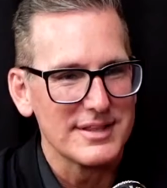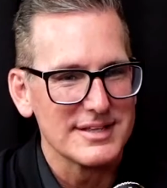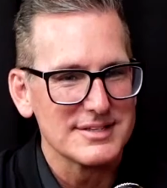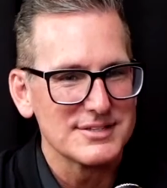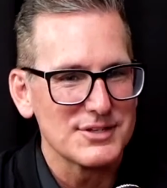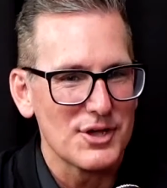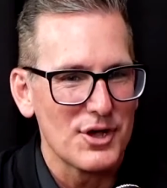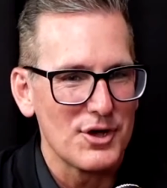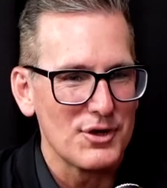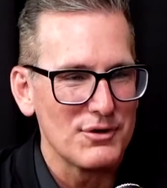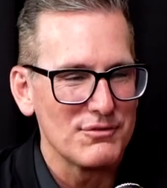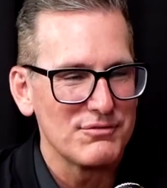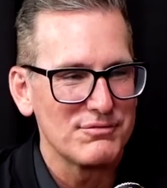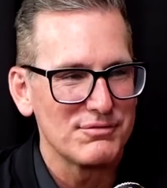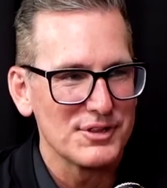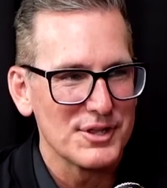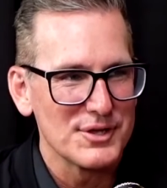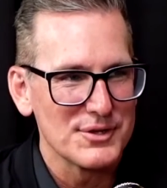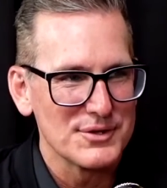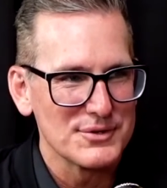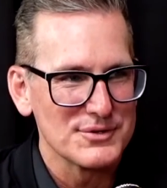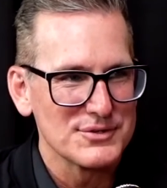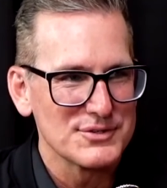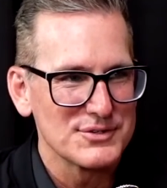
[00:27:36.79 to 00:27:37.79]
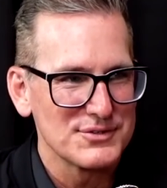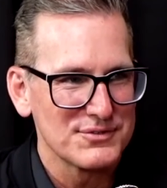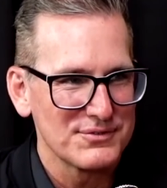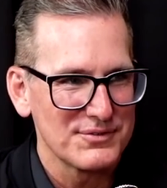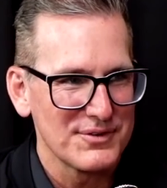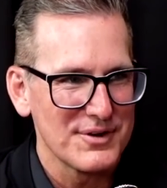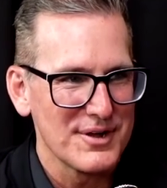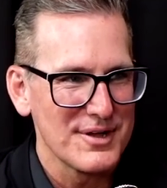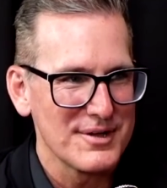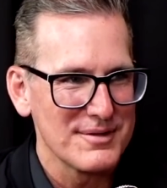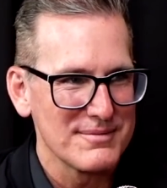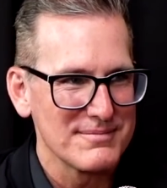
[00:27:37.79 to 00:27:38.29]
all flows
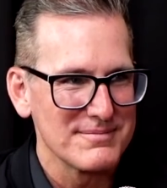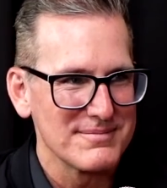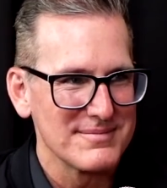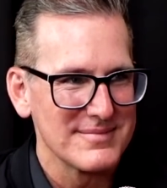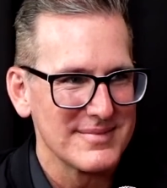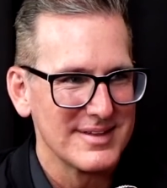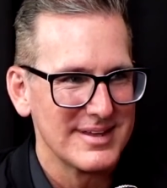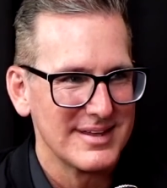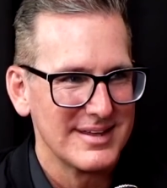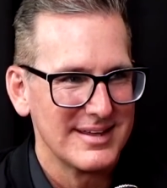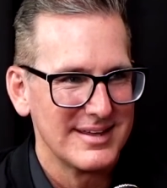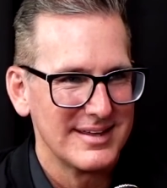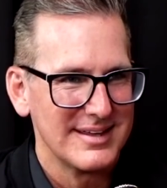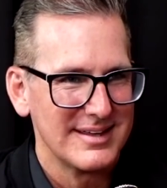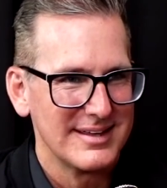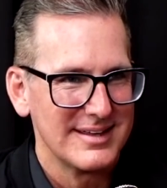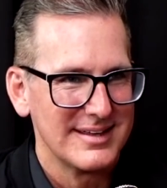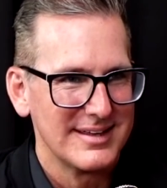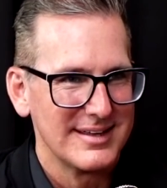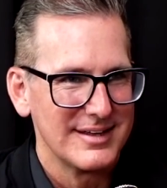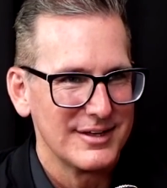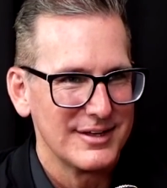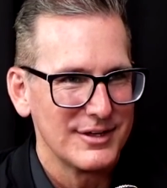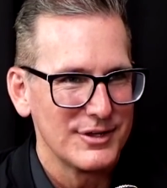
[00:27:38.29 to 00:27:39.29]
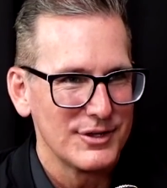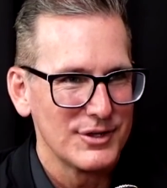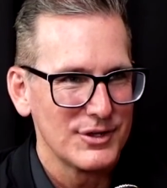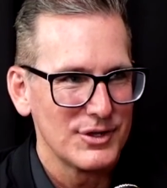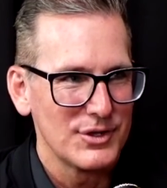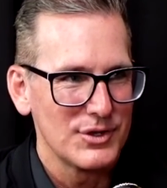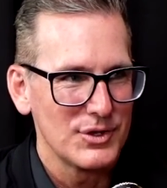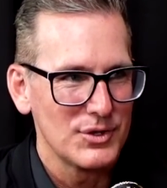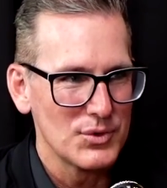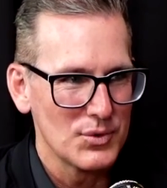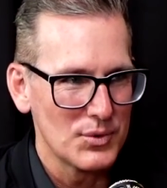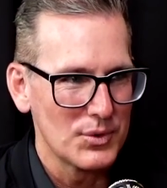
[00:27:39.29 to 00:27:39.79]
from
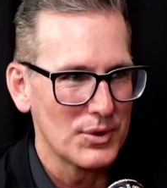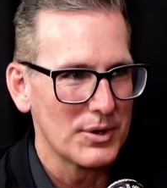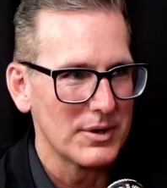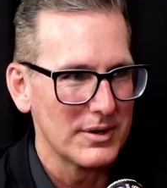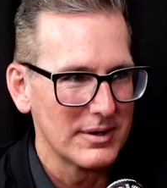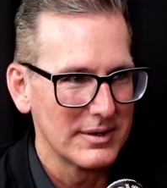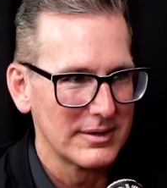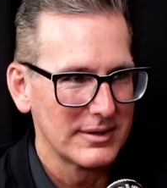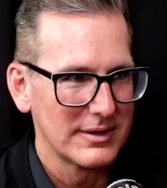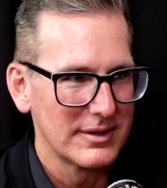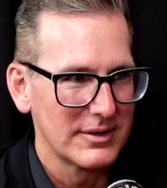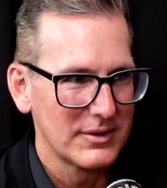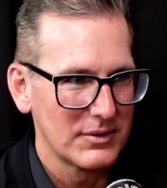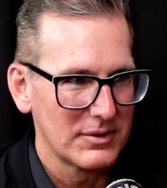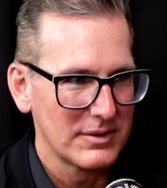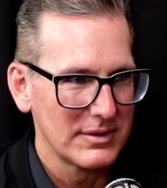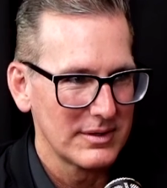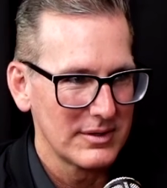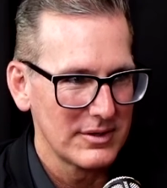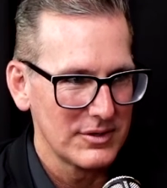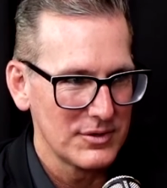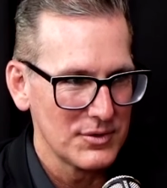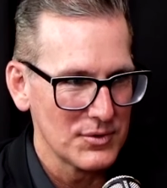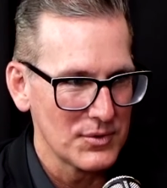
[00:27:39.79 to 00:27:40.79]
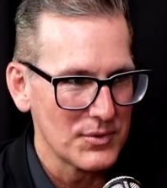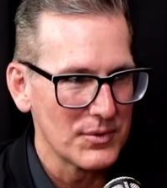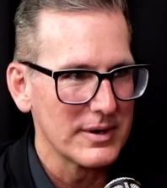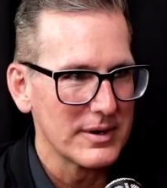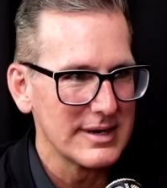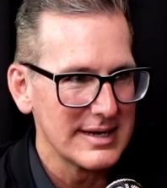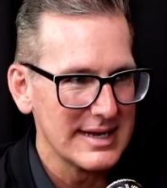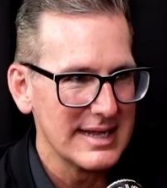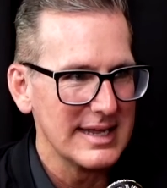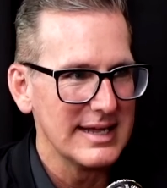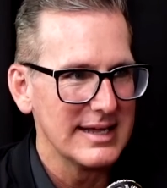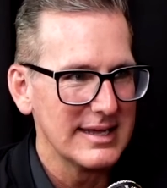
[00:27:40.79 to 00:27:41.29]
your
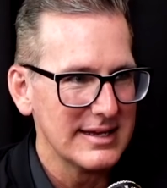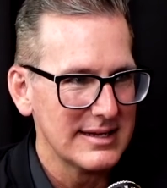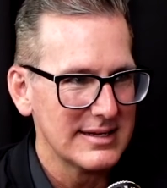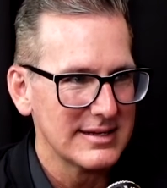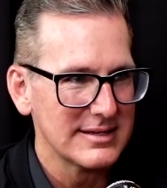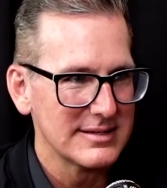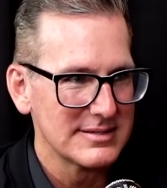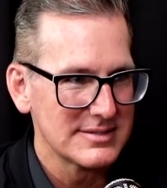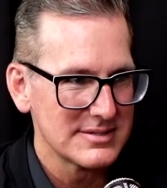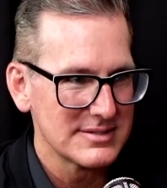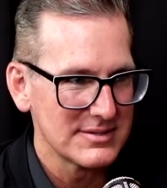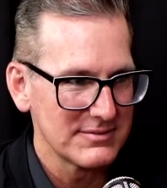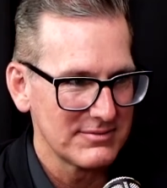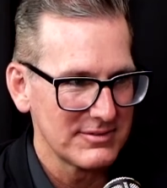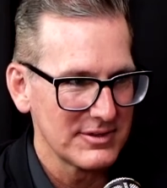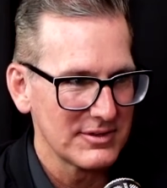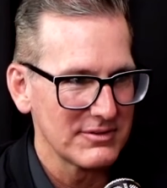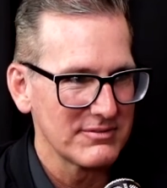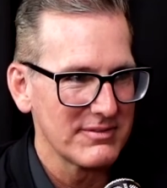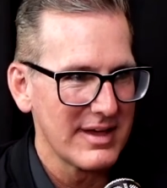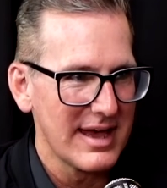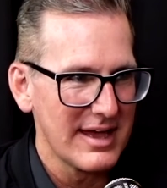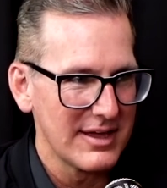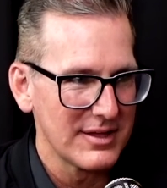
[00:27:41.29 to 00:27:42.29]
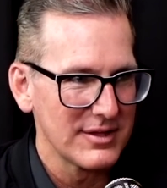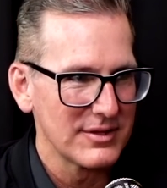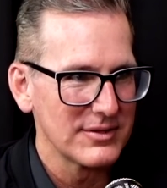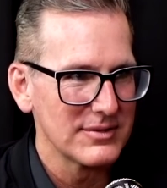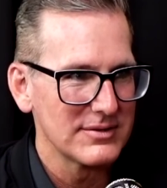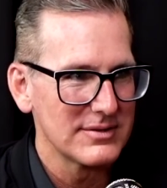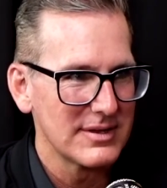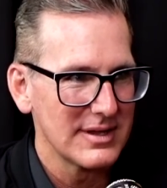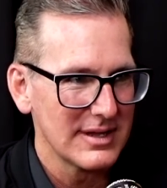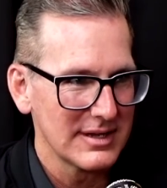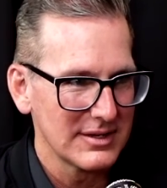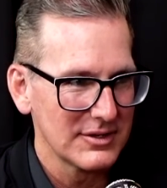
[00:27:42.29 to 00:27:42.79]
need to feel
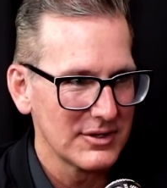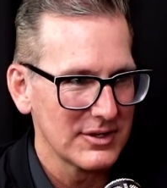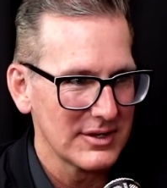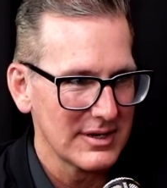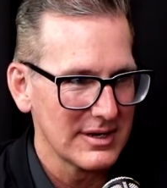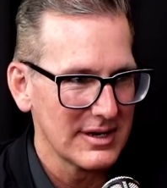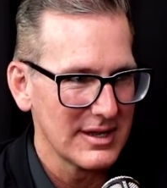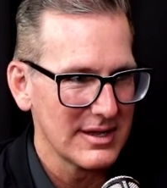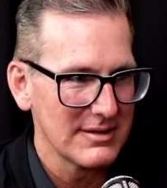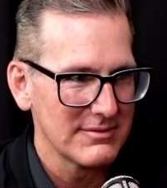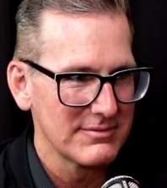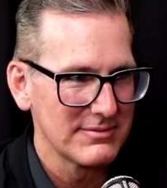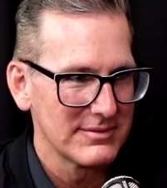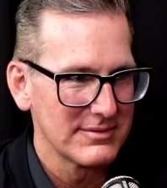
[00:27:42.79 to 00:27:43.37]
valued and good enough?